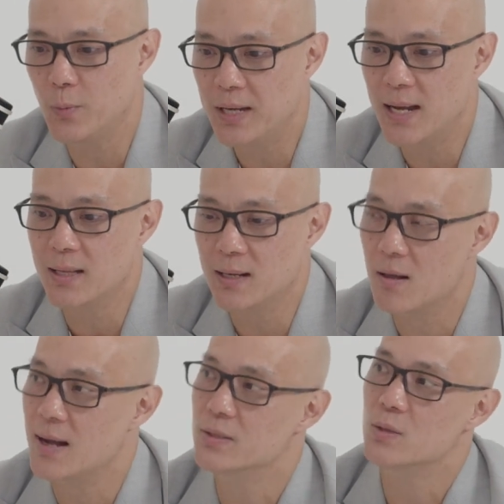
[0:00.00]
get the
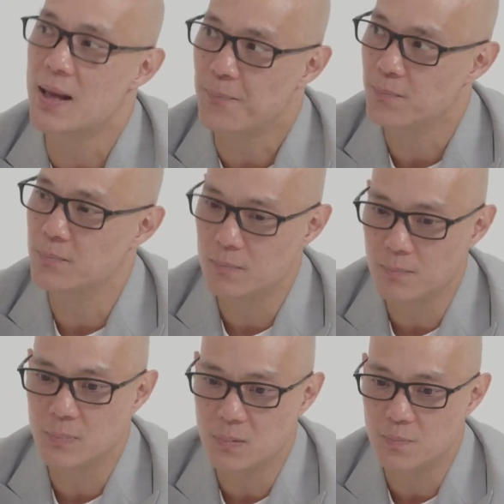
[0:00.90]
client to
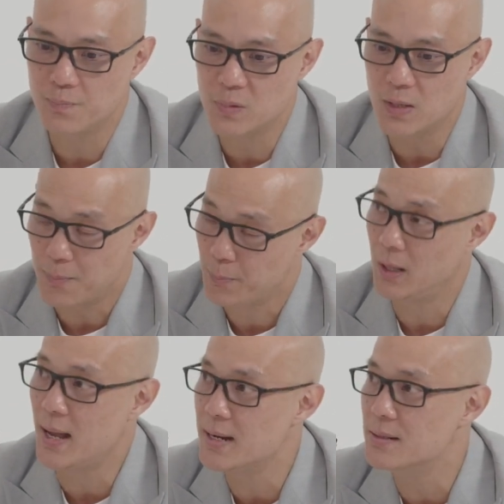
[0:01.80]
that
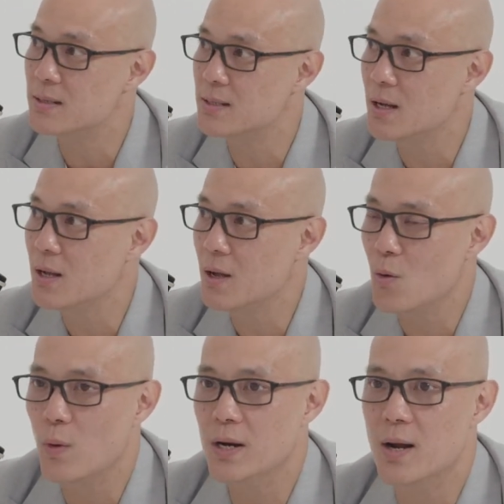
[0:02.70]
place
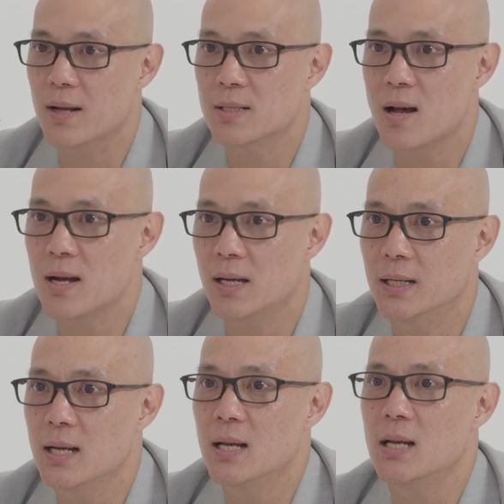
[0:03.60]
where they're not a target,
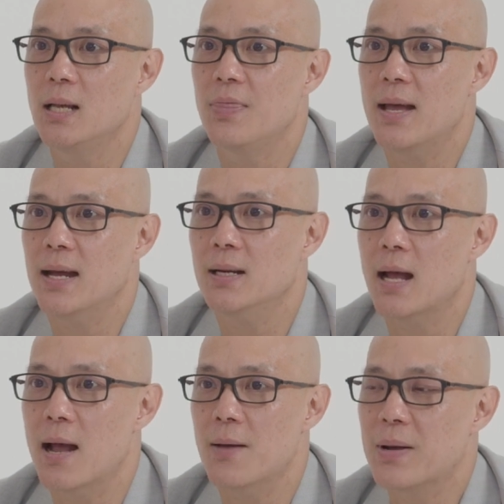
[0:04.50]
then
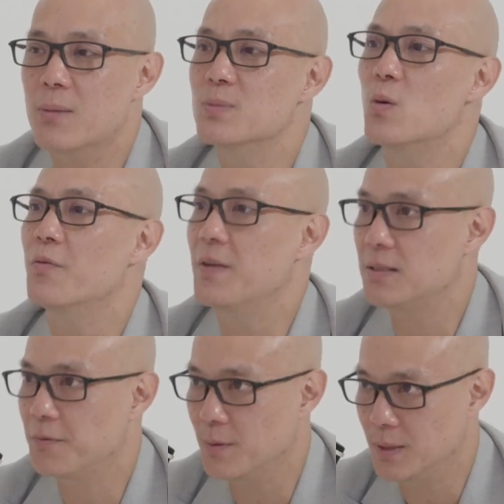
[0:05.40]
it becomes more
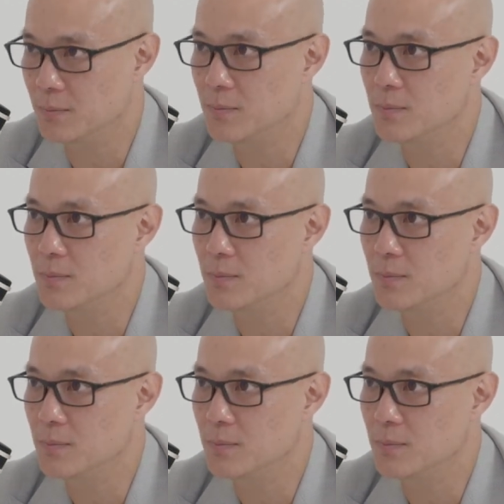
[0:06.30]
effective for them.